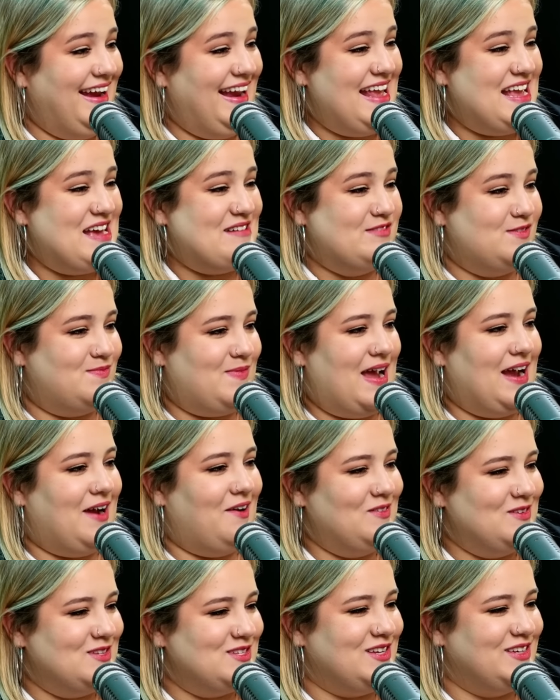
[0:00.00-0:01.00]
He comes back
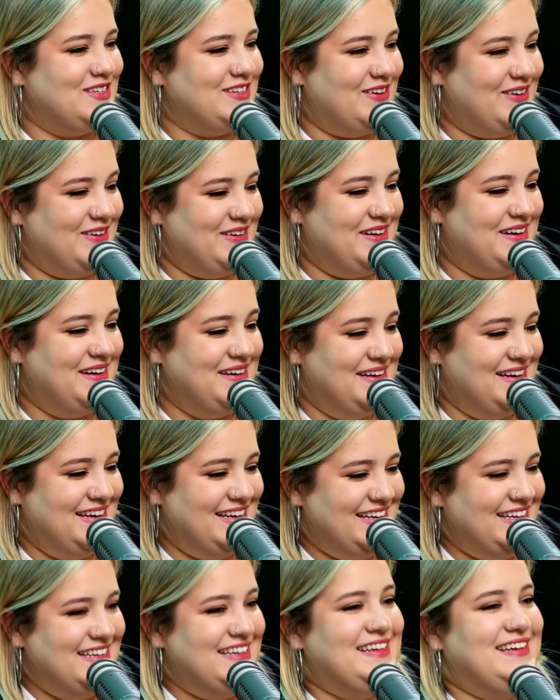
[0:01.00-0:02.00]
with his guitar,
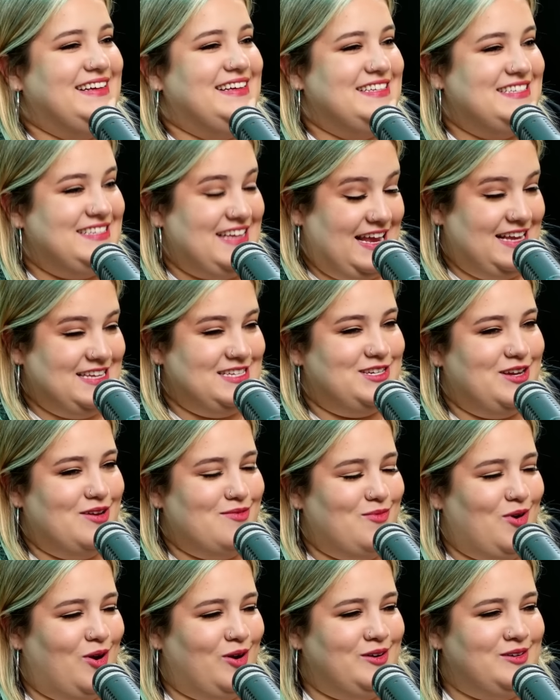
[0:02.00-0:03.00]
sings Jim
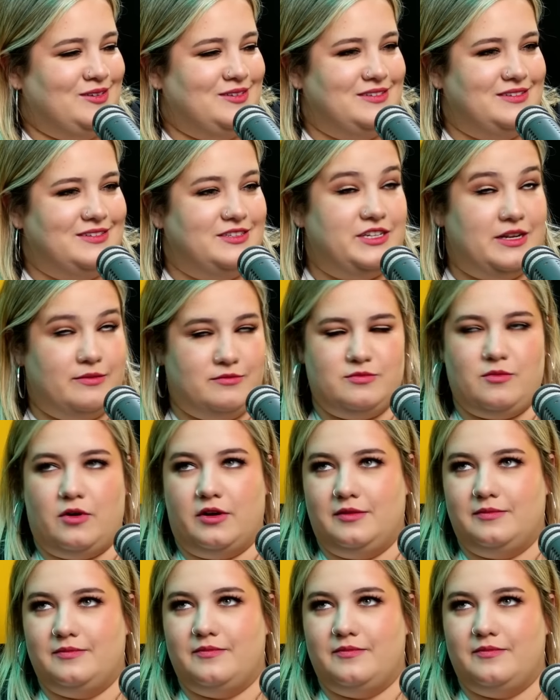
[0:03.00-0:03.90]
Martin, James Martin,